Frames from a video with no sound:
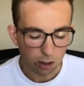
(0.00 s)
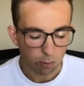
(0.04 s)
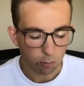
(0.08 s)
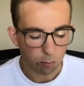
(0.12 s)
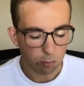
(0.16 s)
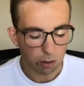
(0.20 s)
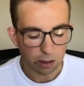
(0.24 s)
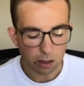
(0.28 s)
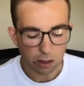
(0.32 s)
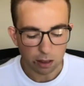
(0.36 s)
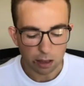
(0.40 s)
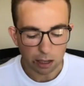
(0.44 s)

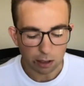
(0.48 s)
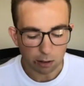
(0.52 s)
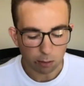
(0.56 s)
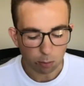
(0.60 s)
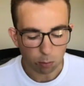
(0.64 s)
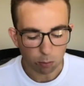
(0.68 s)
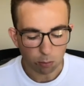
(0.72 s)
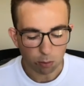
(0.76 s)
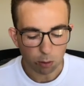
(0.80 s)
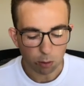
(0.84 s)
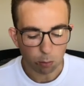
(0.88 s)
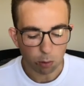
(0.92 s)
when the next
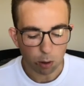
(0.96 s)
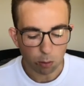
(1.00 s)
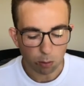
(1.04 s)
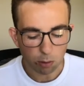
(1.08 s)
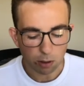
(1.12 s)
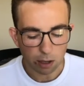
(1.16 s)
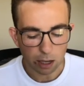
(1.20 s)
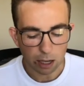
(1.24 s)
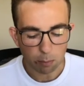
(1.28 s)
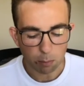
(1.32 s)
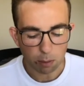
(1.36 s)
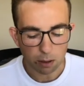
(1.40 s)
the World
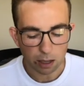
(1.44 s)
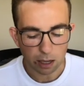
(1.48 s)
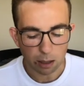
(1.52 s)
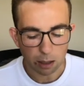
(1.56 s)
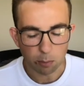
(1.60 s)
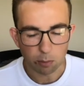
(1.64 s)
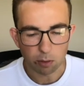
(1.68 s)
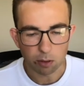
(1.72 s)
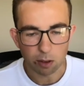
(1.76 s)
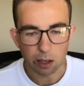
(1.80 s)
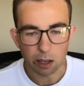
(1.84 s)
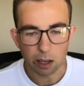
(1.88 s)
Cup
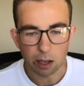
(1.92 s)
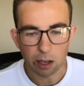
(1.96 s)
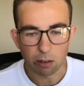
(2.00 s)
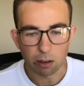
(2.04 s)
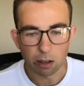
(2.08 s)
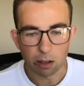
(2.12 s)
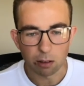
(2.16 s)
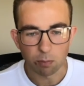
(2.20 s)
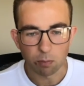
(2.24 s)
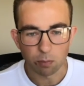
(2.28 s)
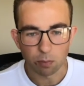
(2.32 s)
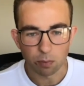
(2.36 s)
comes here
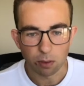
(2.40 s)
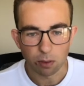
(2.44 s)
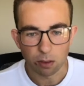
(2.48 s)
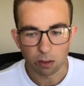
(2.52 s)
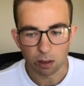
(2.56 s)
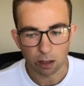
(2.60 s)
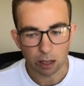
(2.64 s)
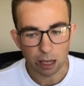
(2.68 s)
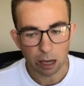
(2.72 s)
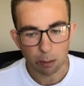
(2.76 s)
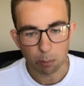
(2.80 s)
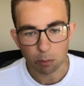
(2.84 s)
in
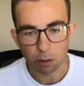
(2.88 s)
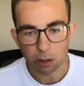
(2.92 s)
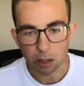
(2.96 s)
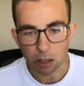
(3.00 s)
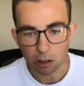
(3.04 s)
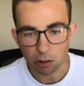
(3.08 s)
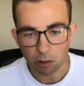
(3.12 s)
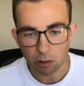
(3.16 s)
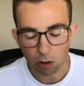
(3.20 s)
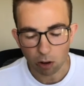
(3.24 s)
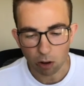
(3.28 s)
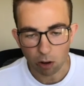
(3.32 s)
a couple of
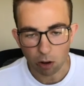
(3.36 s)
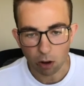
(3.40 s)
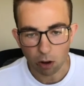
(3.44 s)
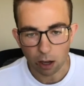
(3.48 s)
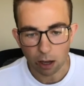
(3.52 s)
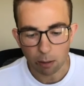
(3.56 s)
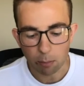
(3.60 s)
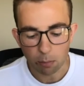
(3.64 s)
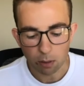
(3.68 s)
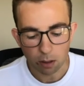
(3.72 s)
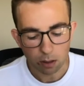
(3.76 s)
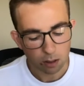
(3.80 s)
years'
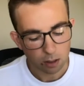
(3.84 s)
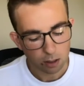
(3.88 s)
time,